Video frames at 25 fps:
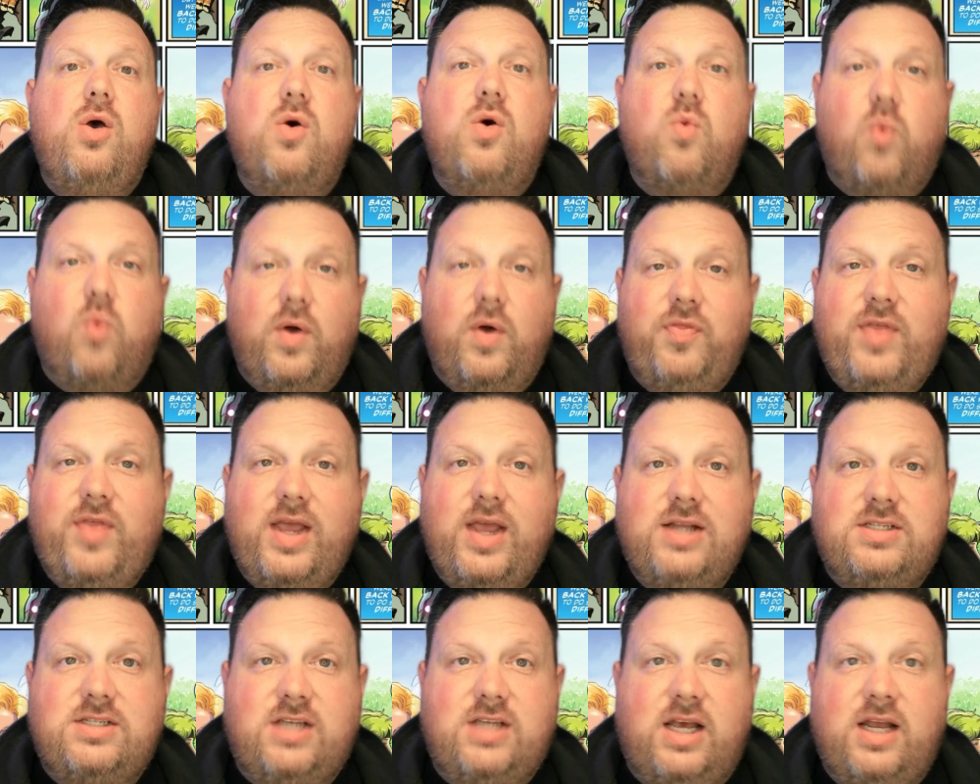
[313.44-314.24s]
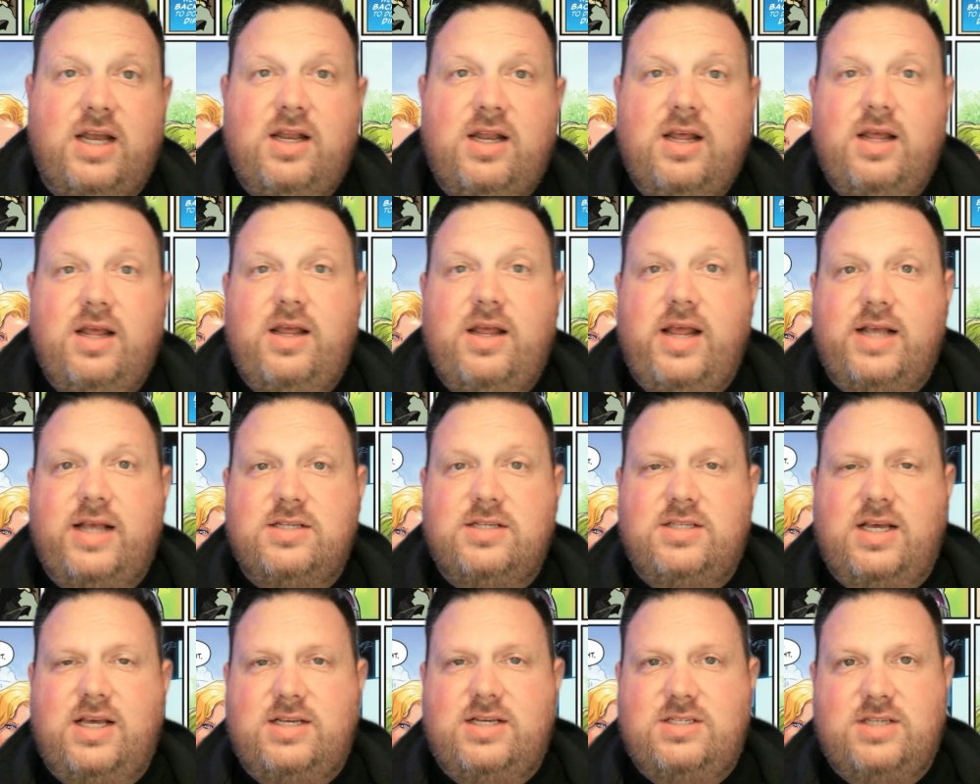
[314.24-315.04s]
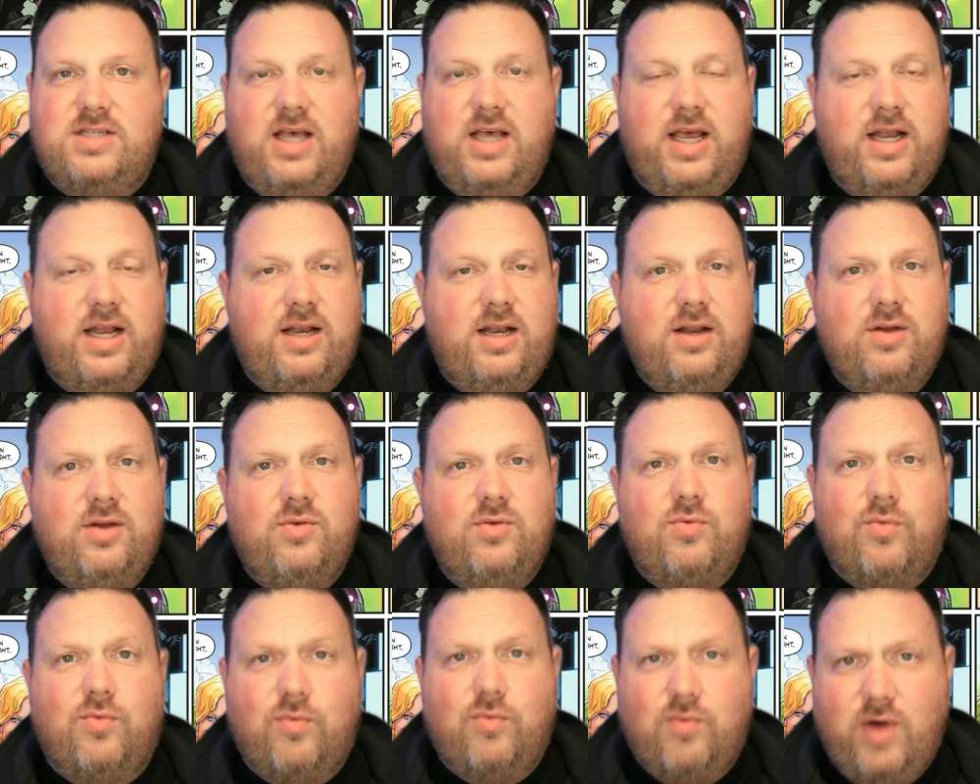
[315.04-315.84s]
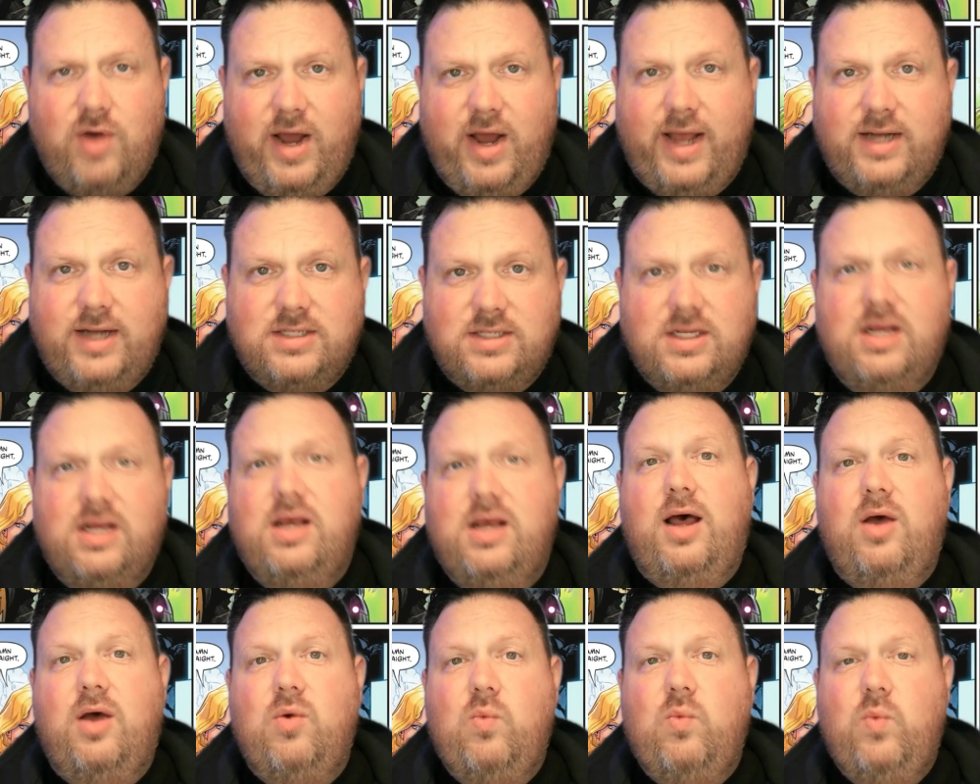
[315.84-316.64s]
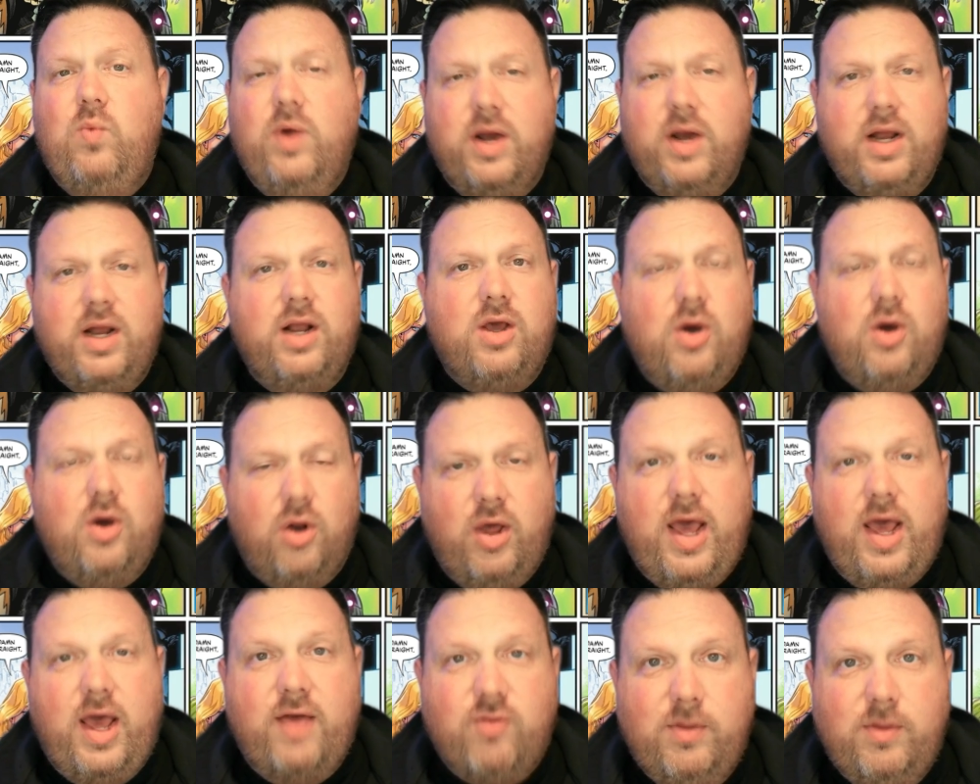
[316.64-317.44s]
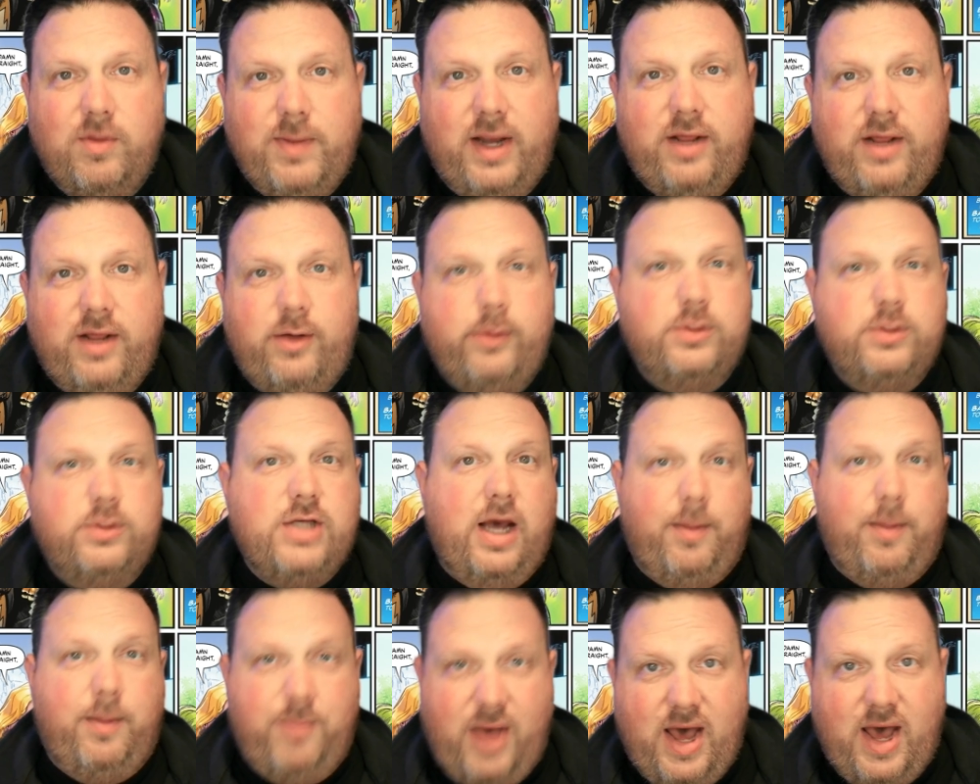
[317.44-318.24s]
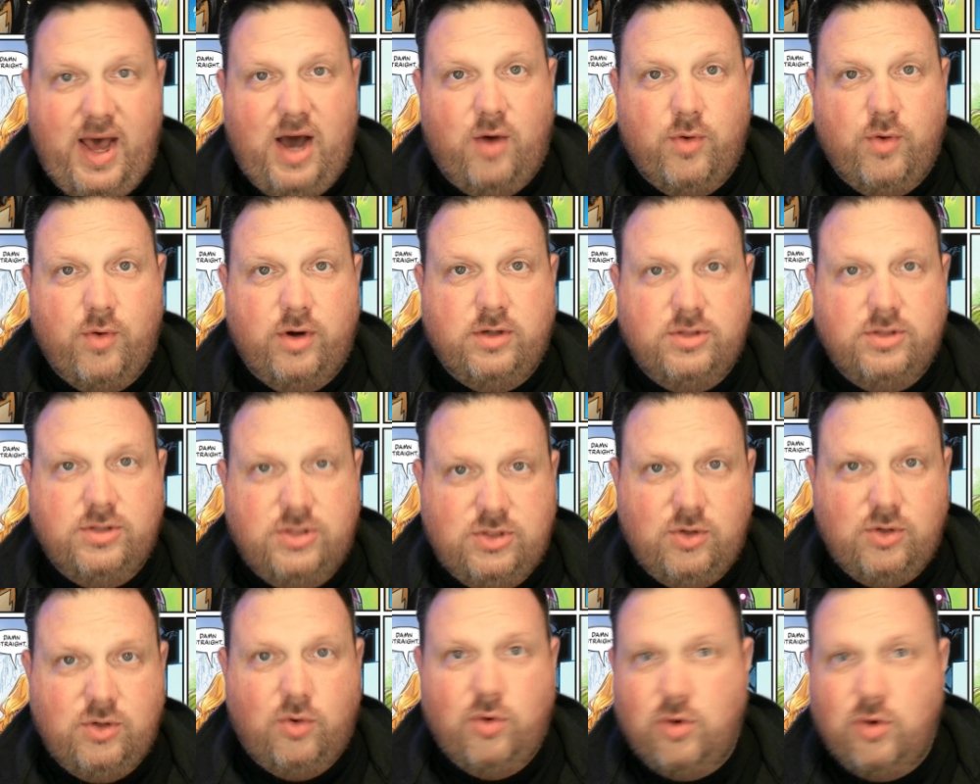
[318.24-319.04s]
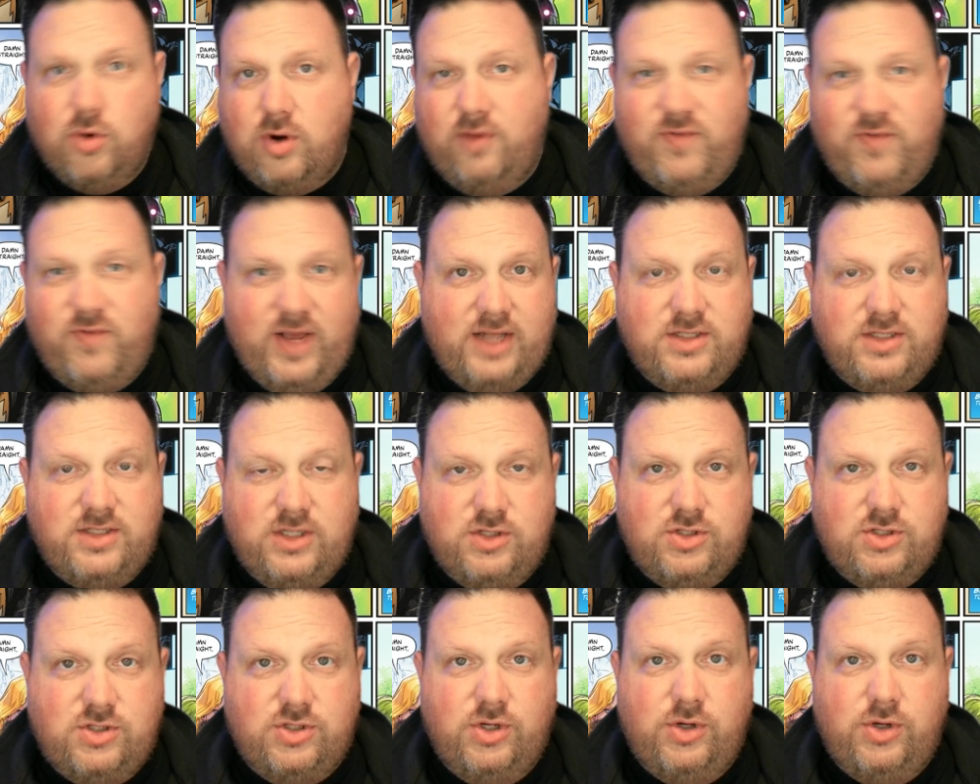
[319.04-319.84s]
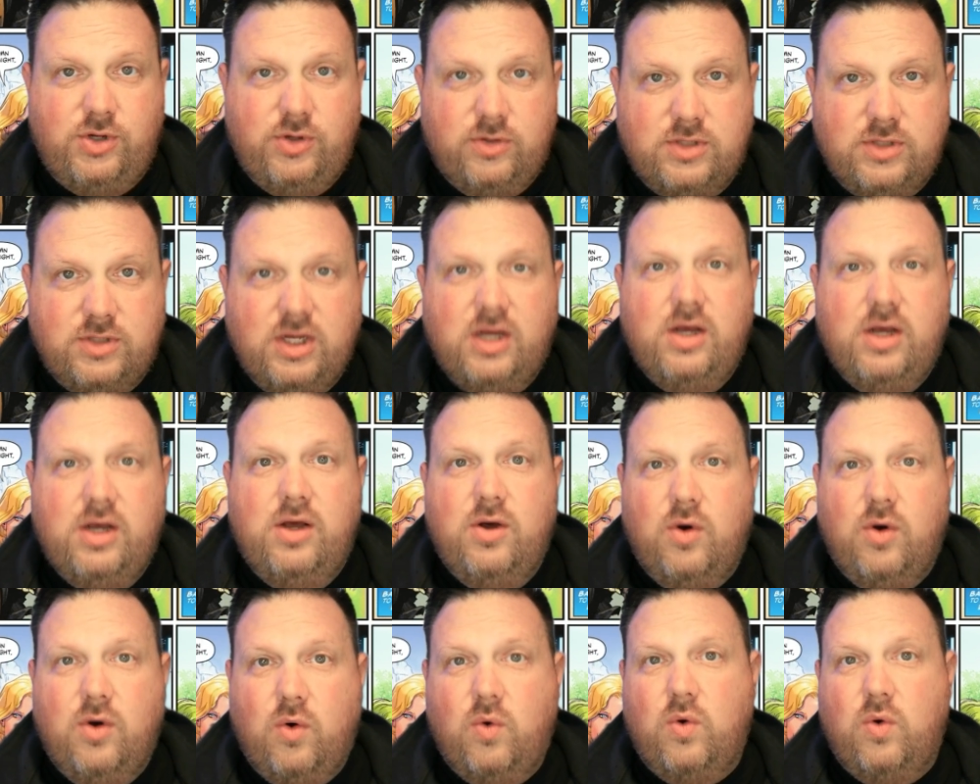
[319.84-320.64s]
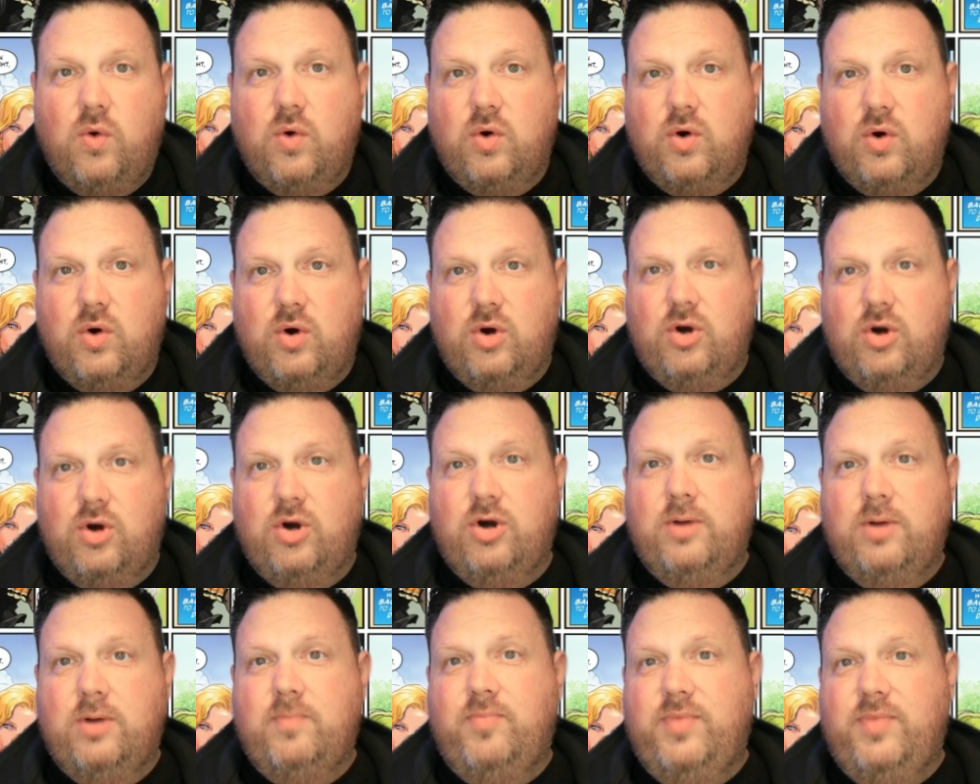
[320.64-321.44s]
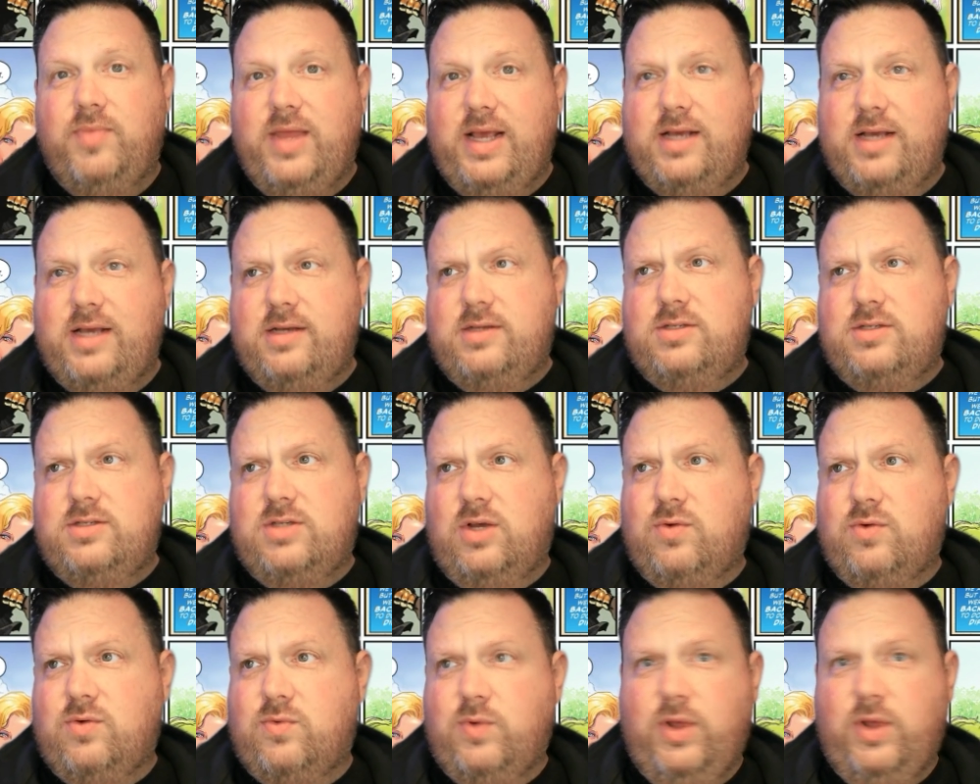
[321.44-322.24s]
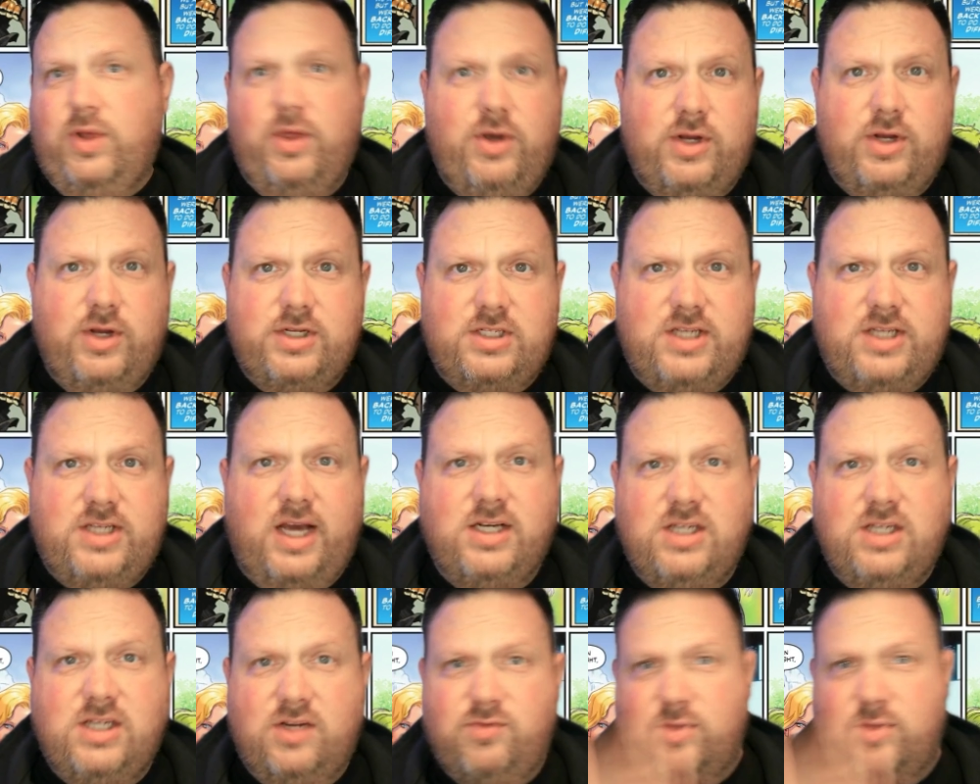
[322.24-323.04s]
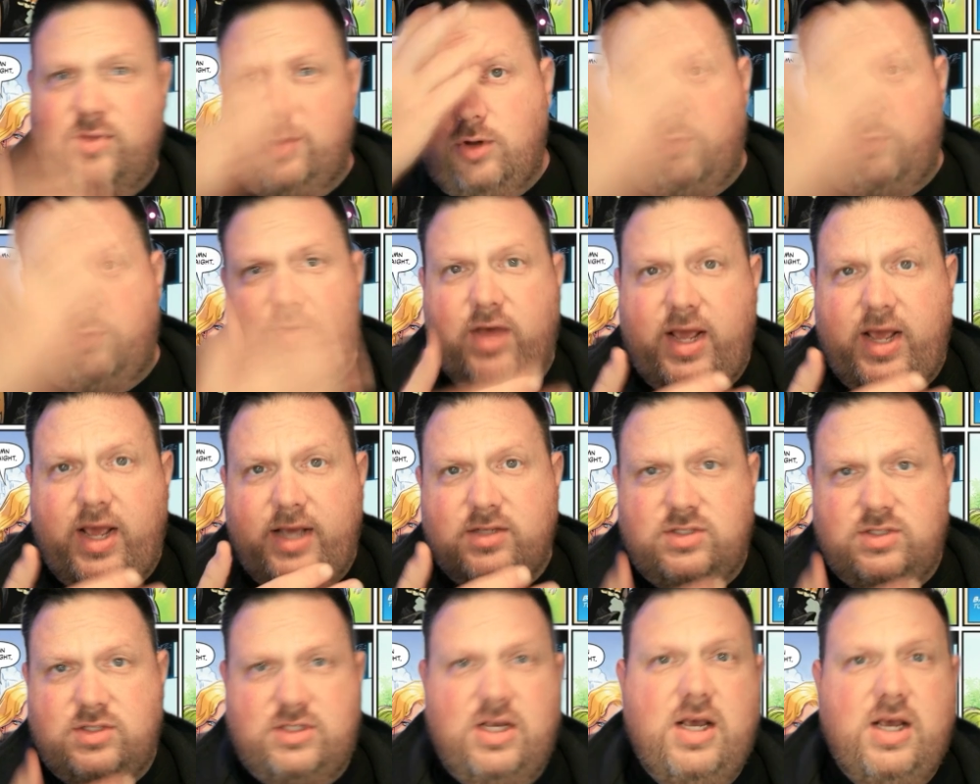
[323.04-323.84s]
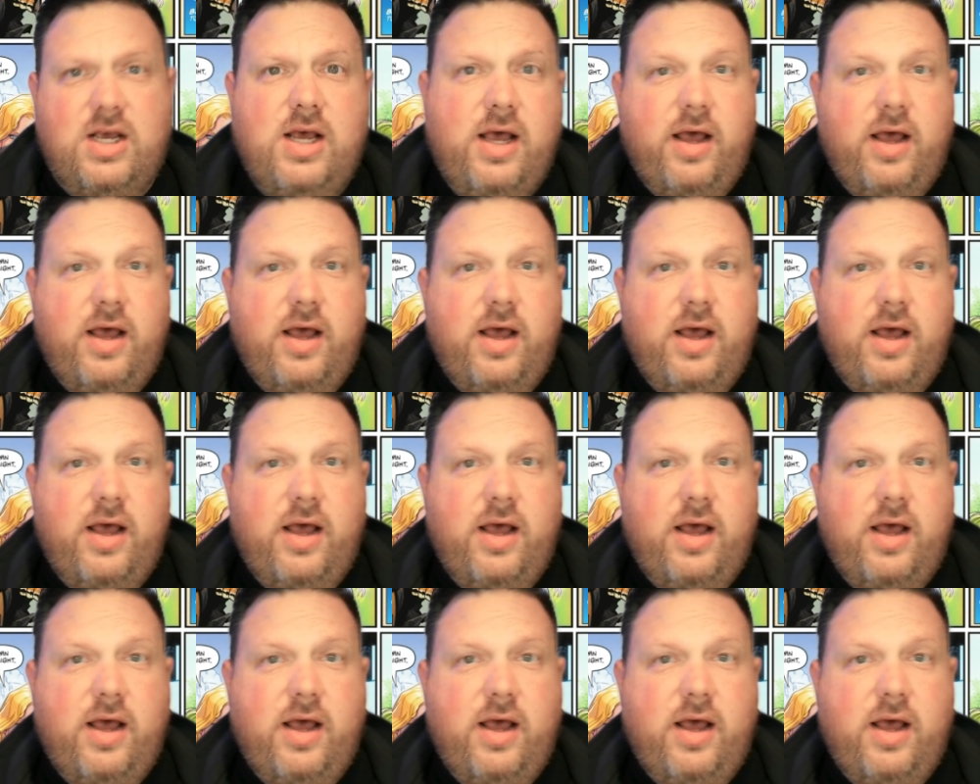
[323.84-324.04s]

What they did is they said, right, we're going to go to everybody who's got powers or a fancy suit or is a really good detective with no face.